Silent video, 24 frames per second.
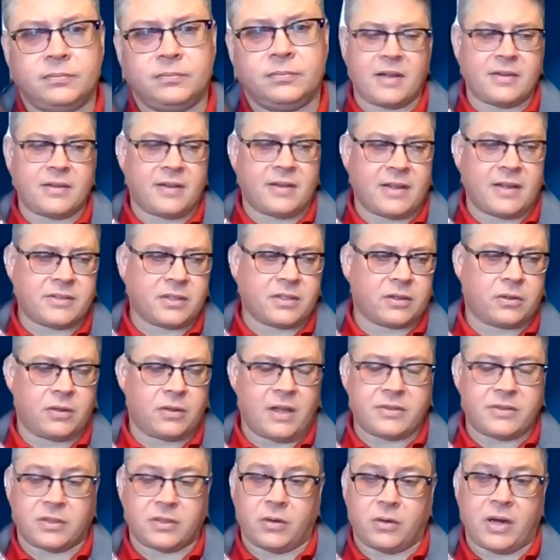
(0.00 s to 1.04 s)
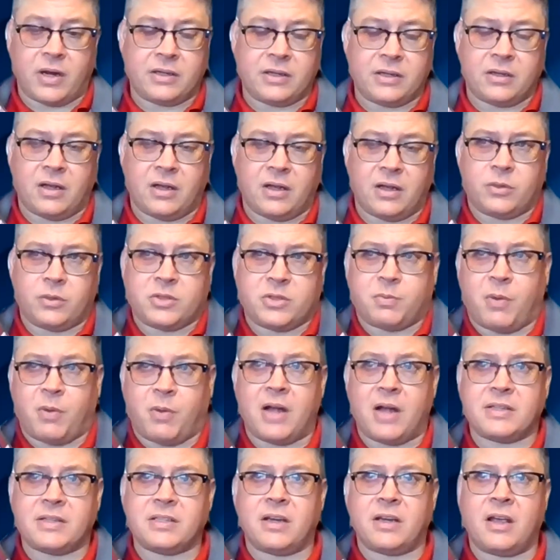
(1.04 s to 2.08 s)
think that that's a that's a great uh,
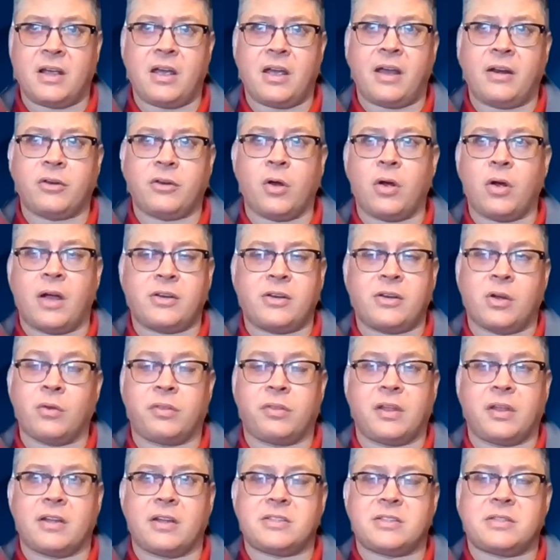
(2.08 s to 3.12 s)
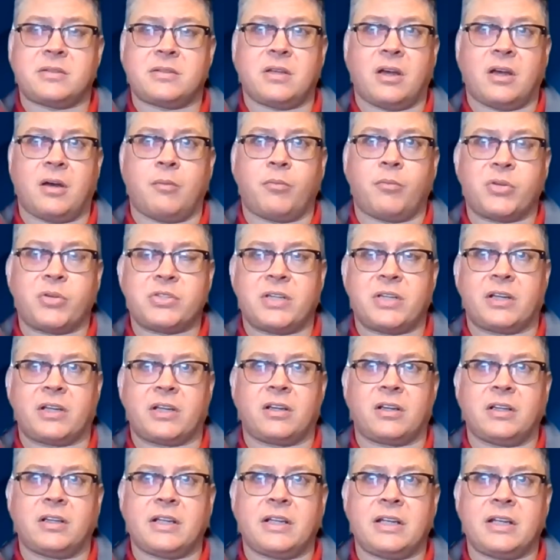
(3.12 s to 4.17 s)
response, and I, I, don't I don't think it's um,
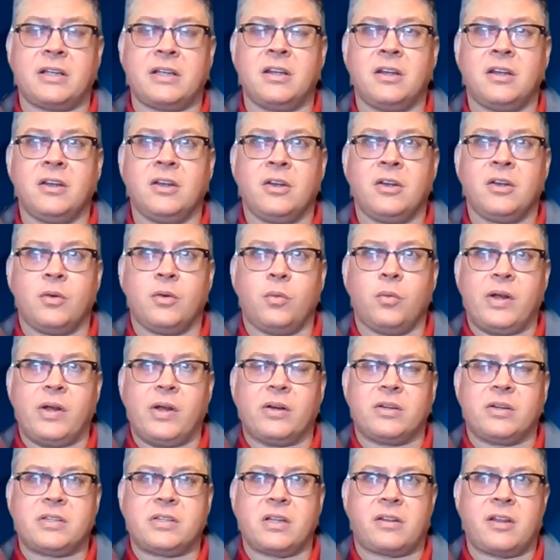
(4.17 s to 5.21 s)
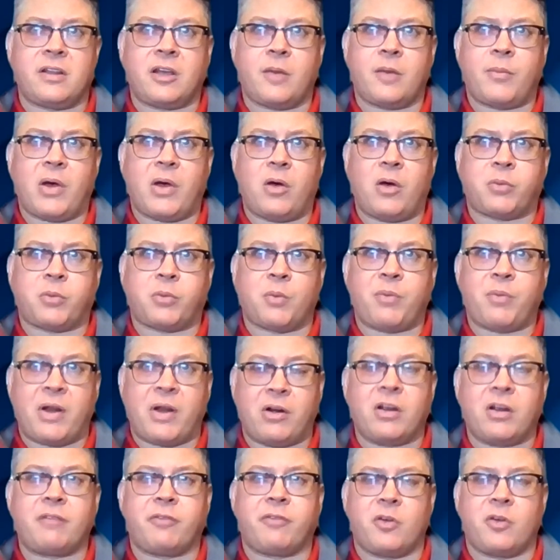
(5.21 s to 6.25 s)
particularly weird to think about
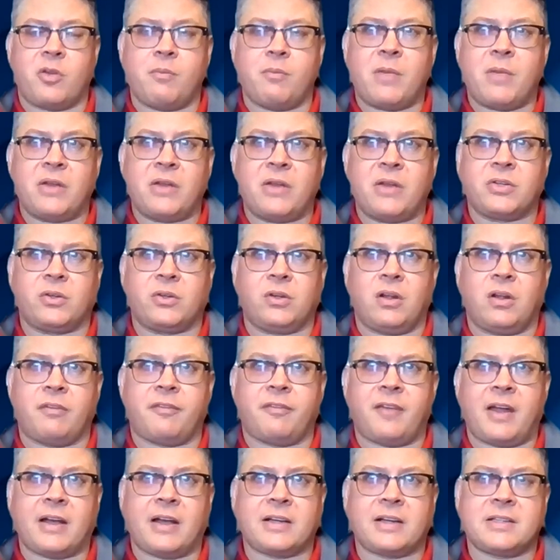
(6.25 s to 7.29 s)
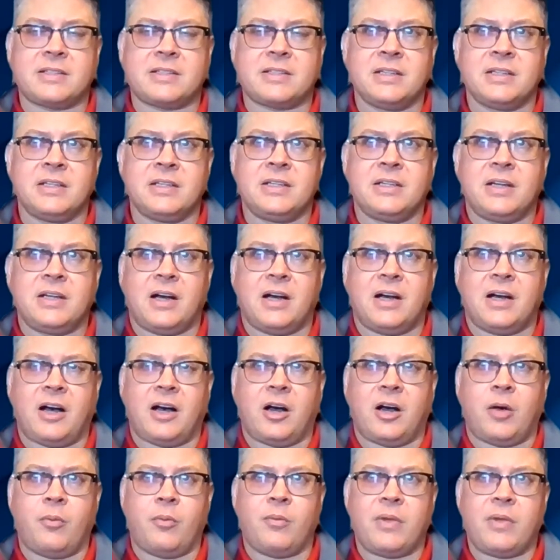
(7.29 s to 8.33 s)
preparing for the mental effects.
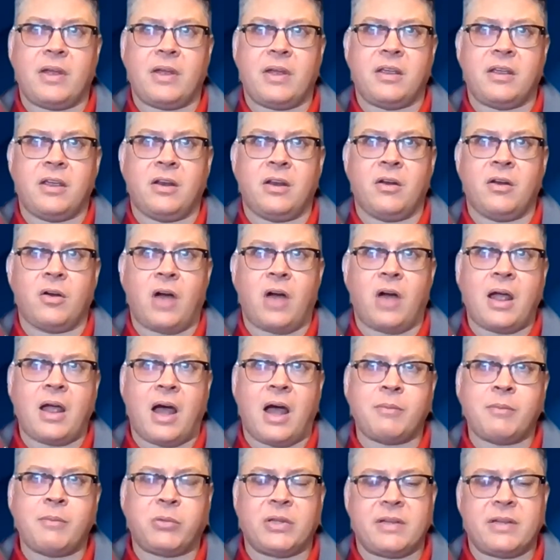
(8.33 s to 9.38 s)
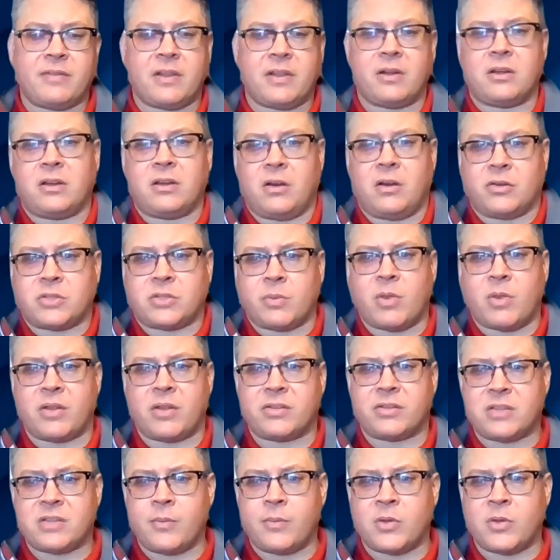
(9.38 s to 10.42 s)
Um, you know, I, I, believe that you know some of
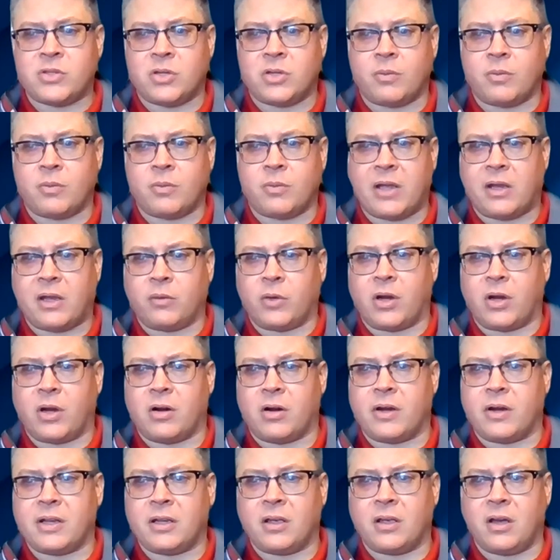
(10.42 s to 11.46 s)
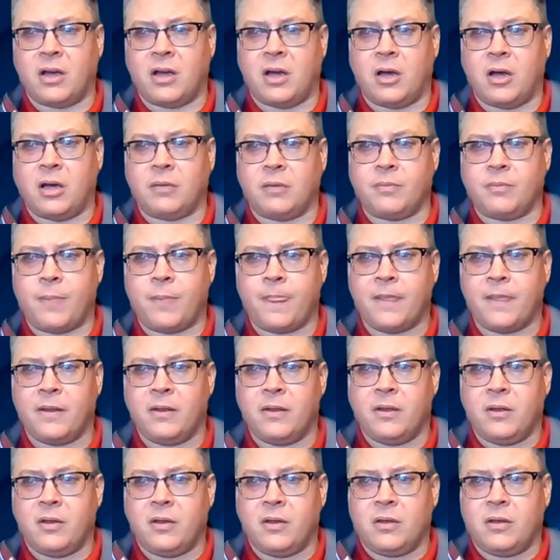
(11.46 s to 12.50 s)
the statements you're making regarding uh,
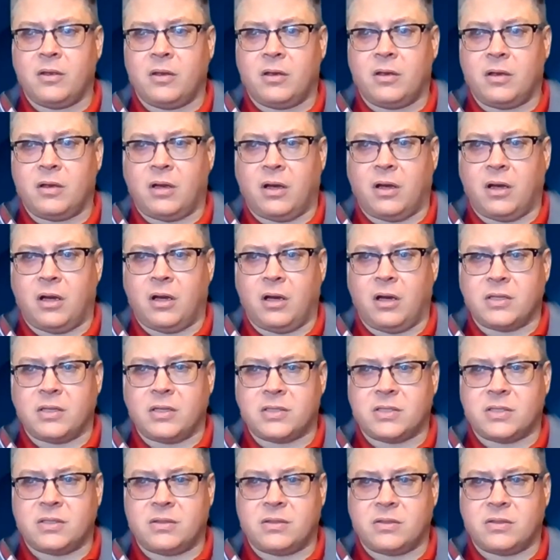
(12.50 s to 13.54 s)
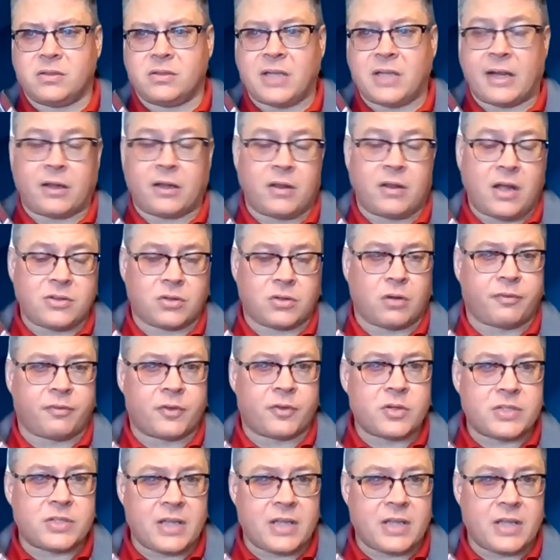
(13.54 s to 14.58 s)
uh, psychological
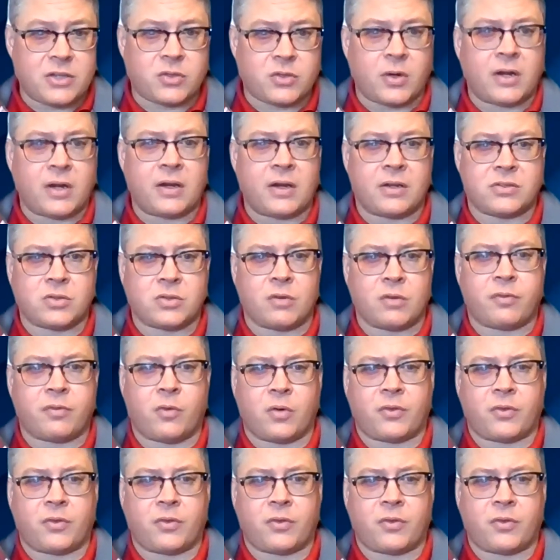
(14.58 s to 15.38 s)
first aid training and so